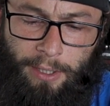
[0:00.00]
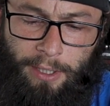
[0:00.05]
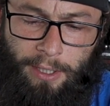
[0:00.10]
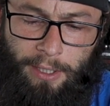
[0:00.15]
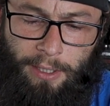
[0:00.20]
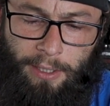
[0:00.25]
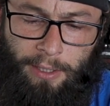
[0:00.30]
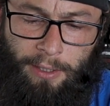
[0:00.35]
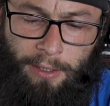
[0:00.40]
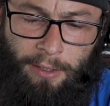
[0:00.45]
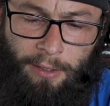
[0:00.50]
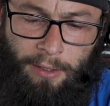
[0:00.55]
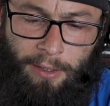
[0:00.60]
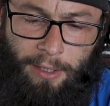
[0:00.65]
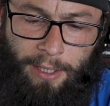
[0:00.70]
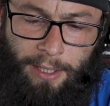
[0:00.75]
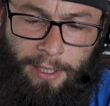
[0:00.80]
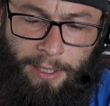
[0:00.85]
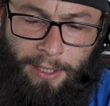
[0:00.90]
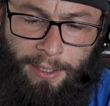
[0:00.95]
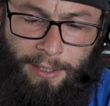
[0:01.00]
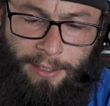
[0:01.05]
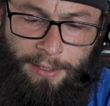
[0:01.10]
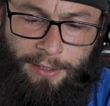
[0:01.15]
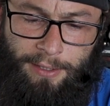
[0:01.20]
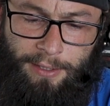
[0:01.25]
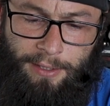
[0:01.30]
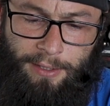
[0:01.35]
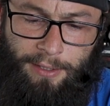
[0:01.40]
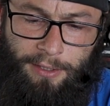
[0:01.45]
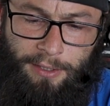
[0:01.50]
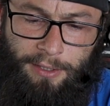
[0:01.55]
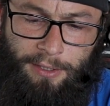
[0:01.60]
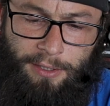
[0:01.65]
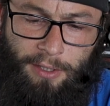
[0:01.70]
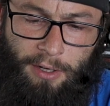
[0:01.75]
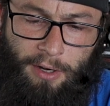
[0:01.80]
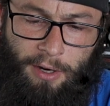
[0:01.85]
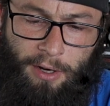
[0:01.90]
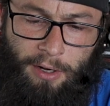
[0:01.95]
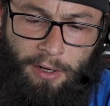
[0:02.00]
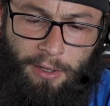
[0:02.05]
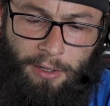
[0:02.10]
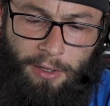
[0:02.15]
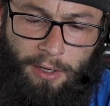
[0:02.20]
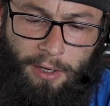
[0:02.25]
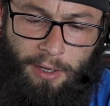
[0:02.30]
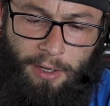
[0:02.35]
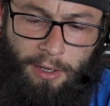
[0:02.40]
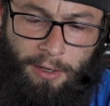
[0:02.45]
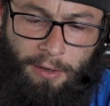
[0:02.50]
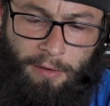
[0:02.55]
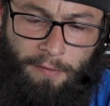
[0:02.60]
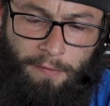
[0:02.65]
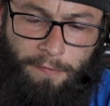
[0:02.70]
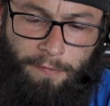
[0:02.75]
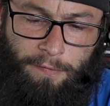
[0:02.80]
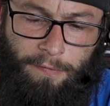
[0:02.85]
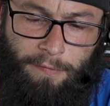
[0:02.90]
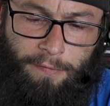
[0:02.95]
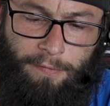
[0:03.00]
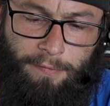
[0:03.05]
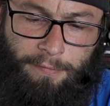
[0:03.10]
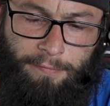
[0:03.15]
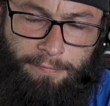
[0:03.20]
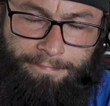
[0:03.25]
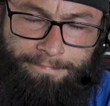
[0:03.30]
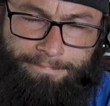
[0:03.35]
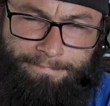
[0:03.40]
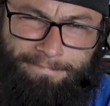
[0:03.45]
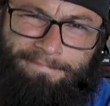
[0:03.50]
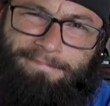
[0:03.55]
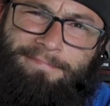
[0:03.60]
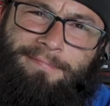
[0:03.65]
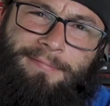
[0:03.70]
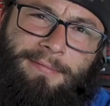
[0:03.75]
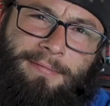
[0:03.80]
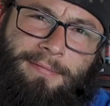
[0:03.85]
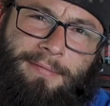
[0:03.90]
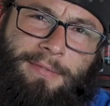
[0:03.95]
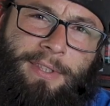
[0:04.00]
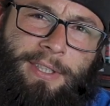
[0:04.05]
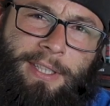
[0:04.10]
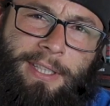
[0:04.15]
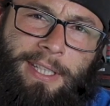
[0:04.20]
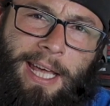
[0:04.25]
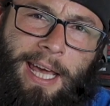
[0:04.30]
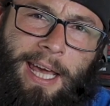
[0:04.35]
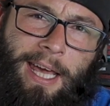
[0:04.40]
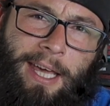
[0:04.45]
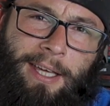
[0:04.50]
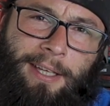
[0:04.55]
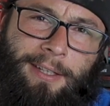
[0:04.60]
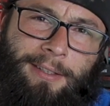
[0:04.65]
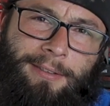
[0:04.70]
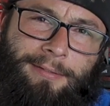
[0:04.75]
here is the start of today.